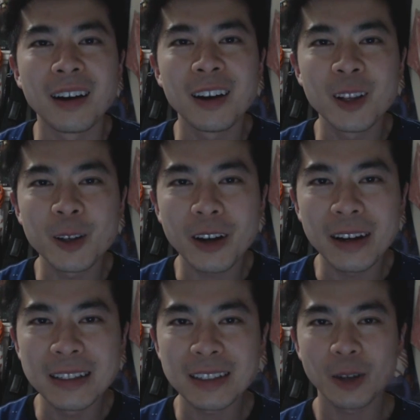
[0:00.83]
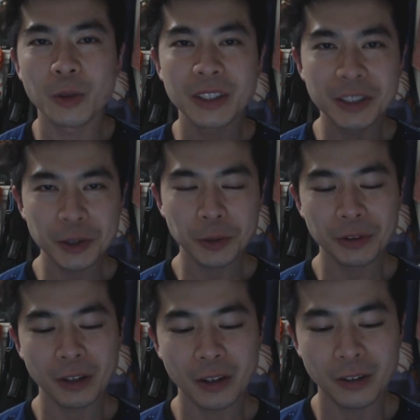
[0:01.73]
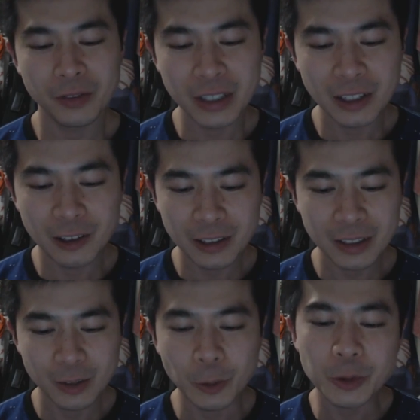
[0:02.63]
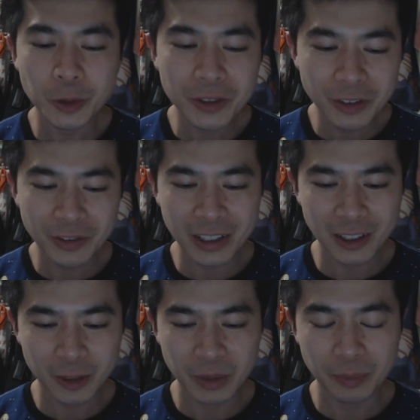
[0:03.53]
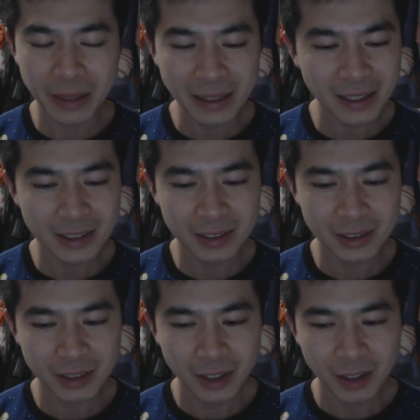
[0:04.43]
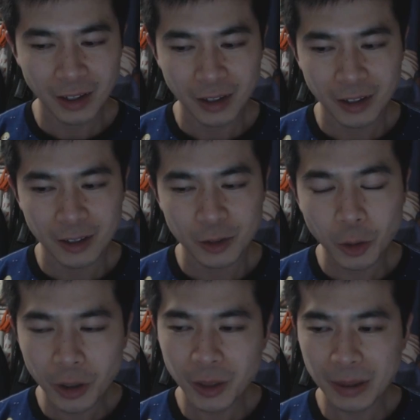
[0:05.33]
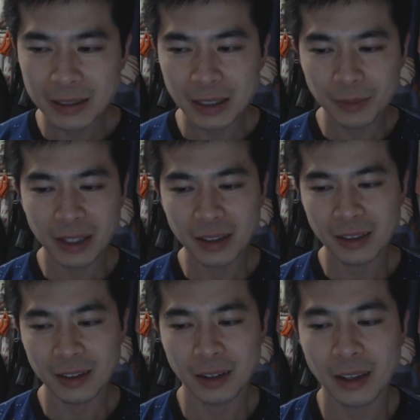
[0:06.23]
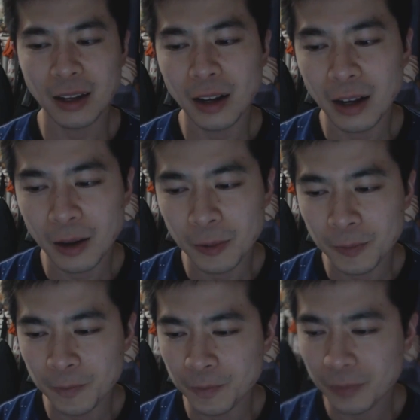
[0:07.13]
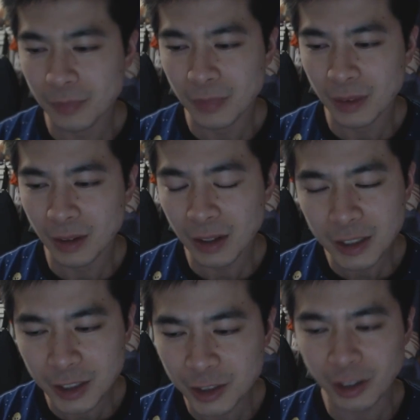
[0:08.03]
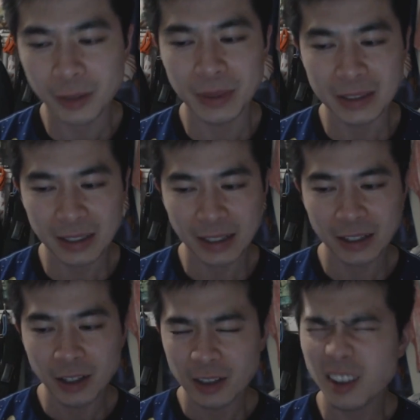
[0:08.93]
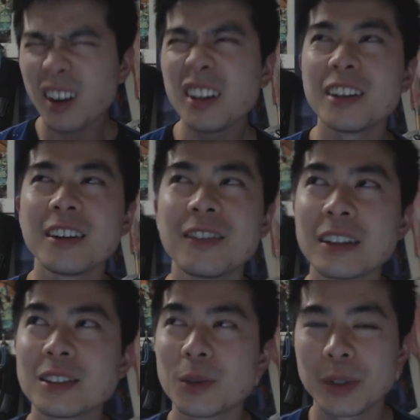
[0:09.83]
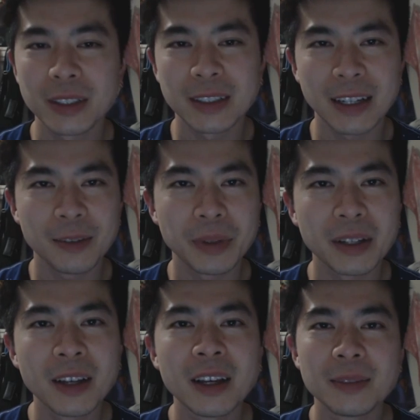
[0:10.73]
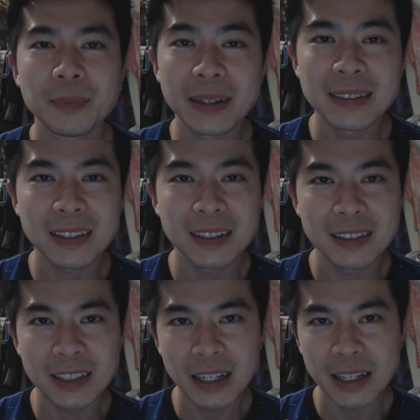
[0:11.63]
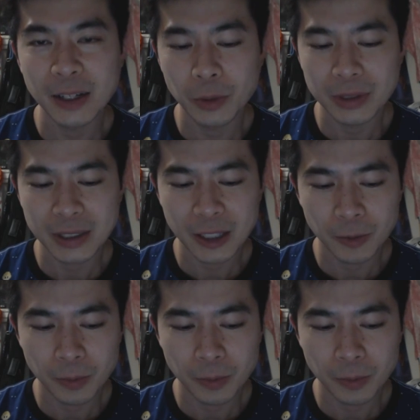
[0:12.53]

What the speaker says: Hello guys, I wanted to do a vlog, well sort of a vlog, but mainly just talking about something that kind of just struck me today. I don't know if that's the word to say it, but basically today was